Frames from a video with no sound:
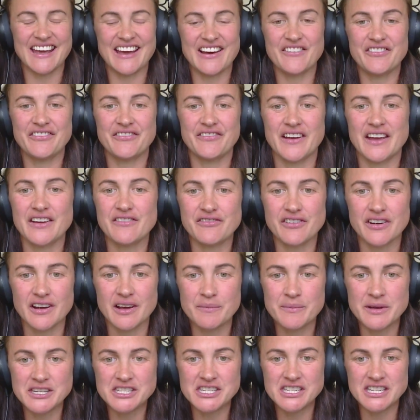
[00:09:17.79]
our
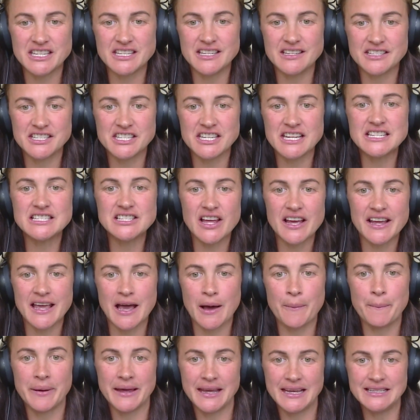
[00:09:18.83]
favourite. She's like
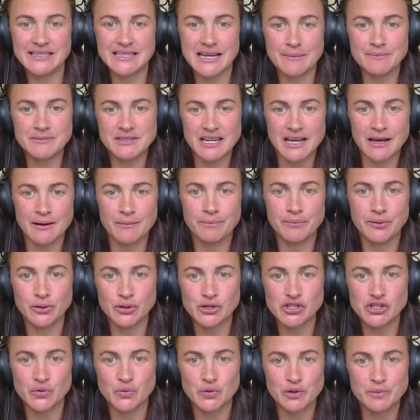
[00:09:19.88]
our P-dub-dub,
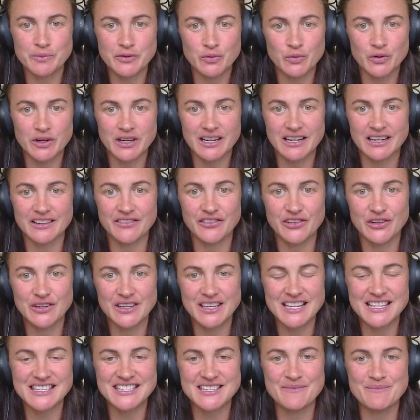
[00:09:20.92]
Portia Woodman-Wycliffe, who
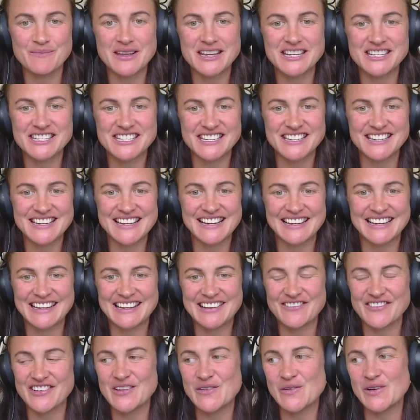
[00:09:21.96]
gets a mention nearly
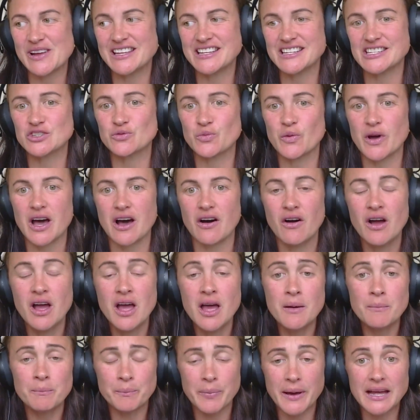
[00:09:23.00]
every week as well,
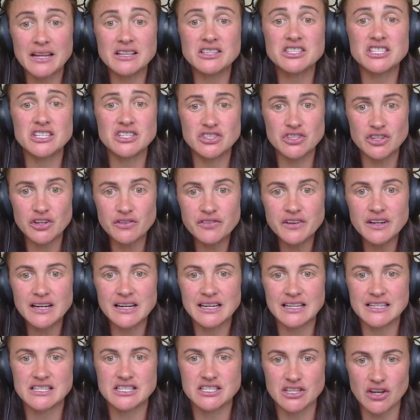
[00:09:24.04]
but
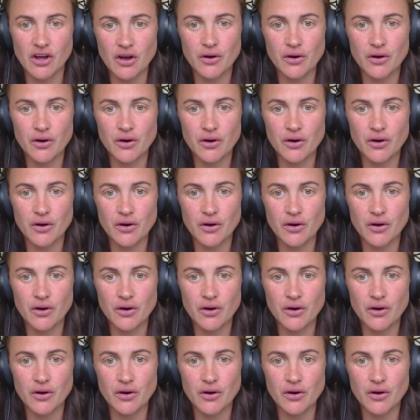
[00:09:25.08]
deservingly so.